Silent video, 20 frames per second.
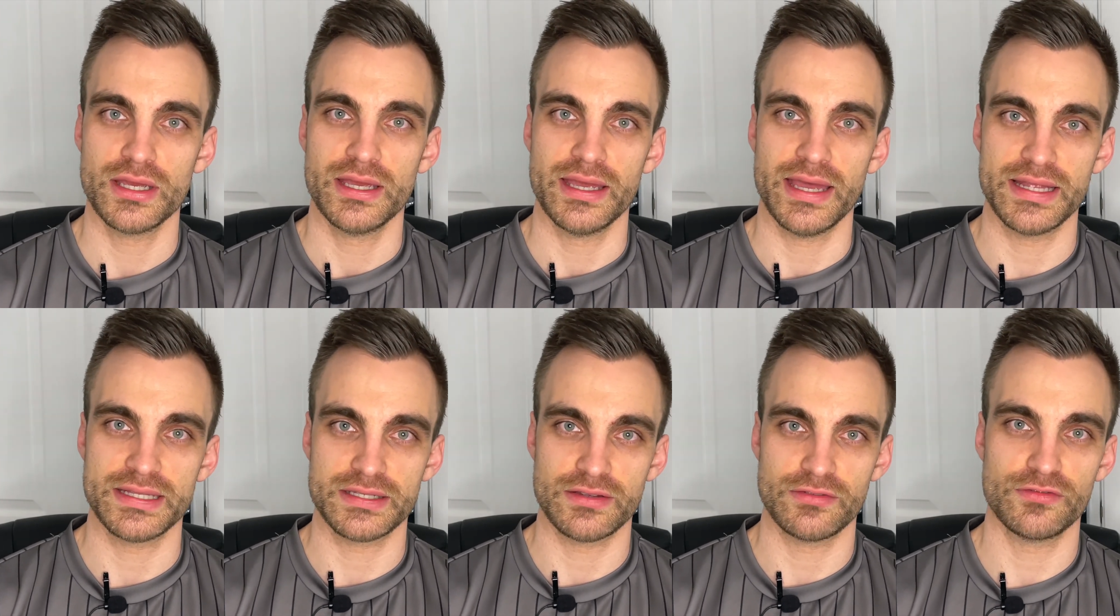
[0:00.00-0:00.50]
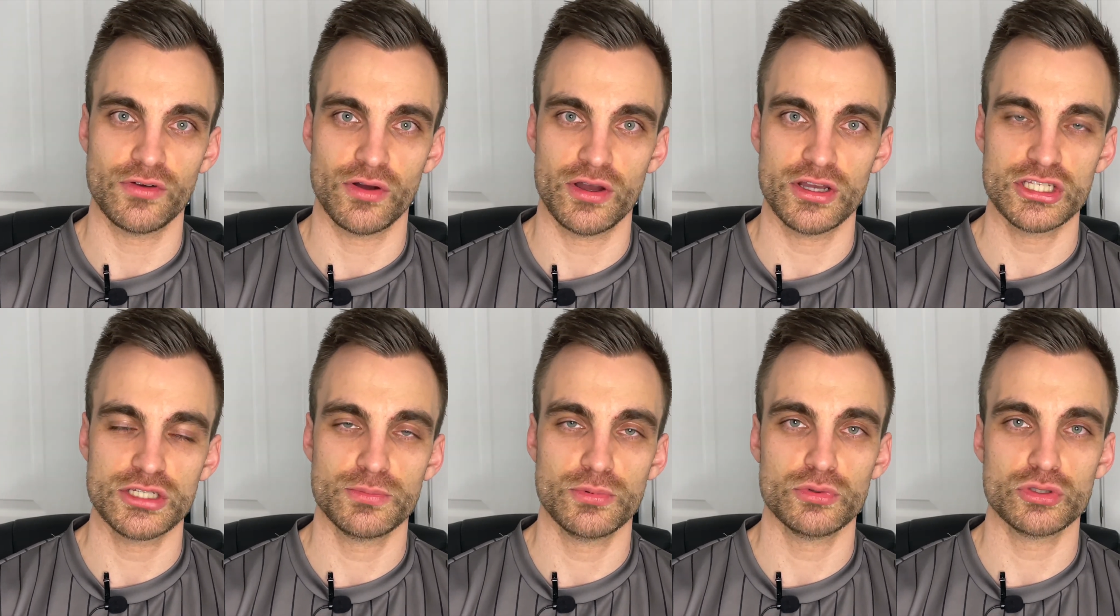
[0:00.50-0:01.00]
it's
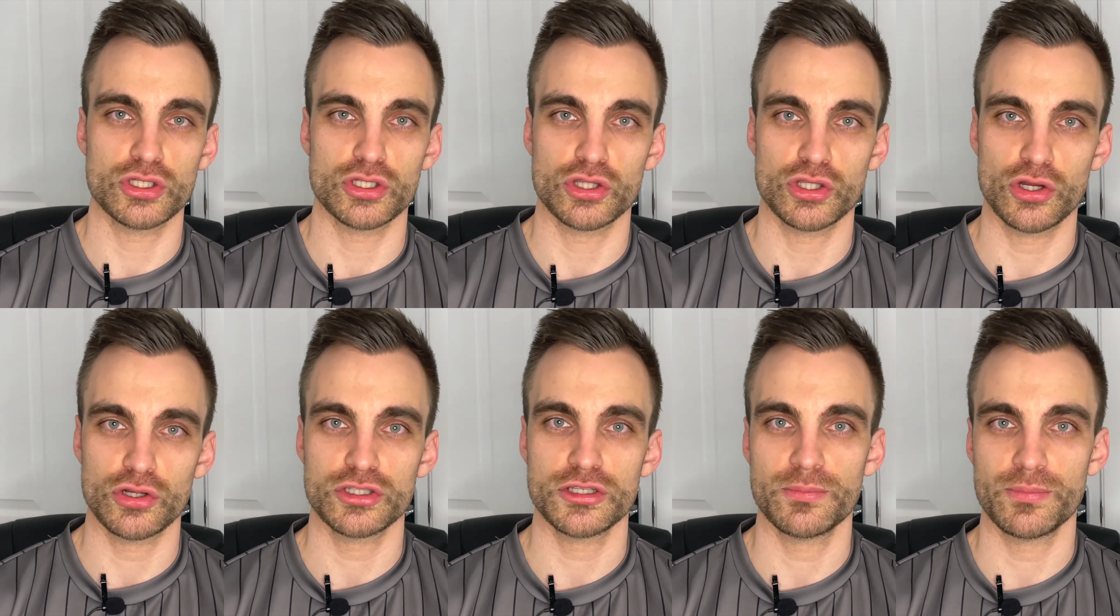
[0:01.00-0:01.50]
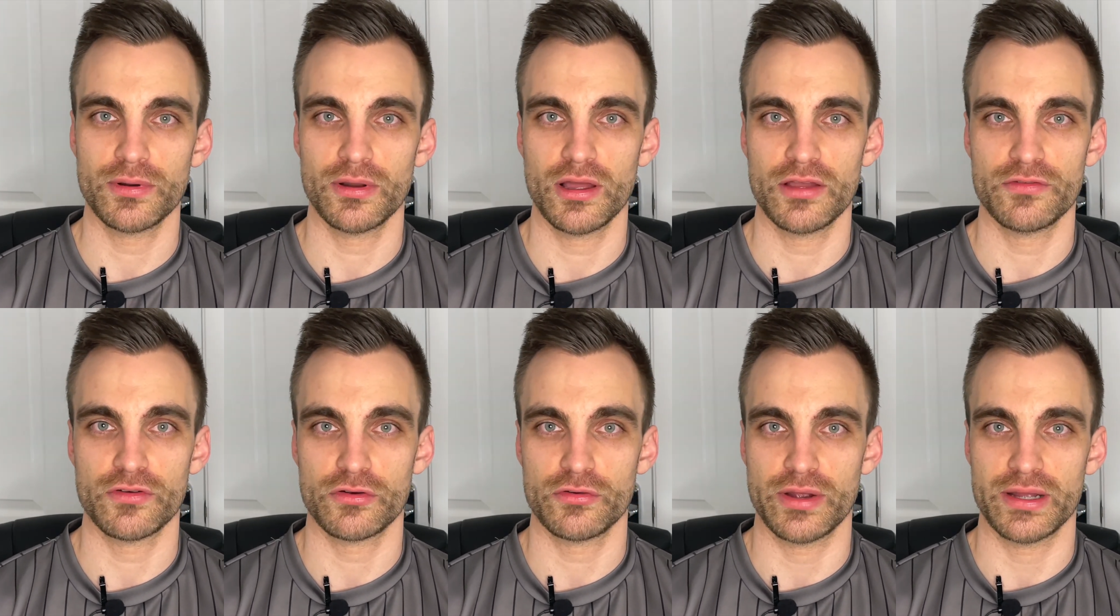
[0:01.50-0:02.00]
advisable to not apply
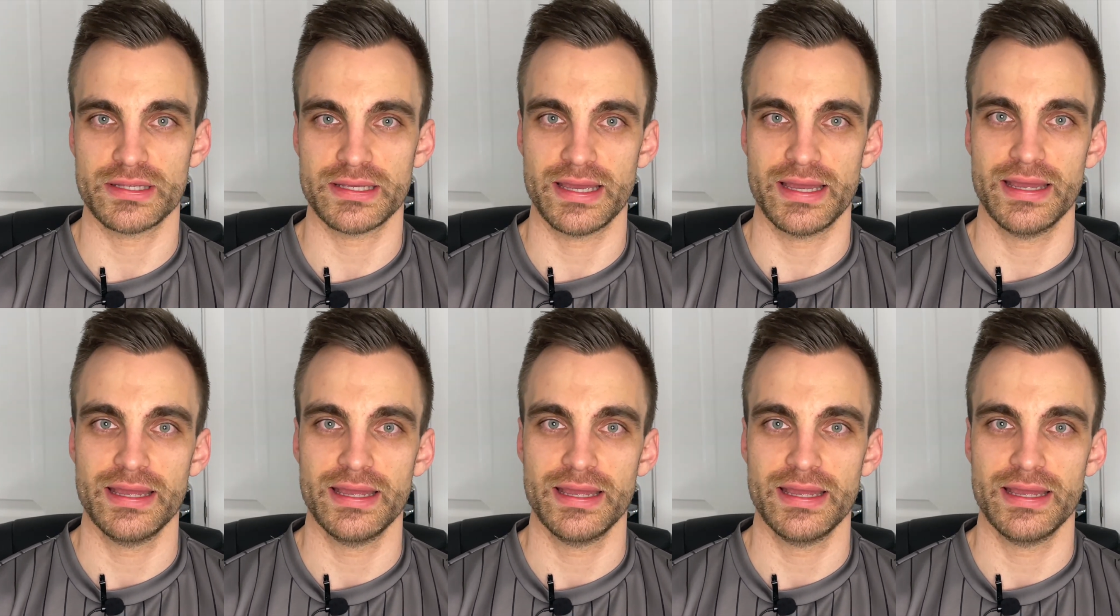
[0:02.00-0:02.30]
for credit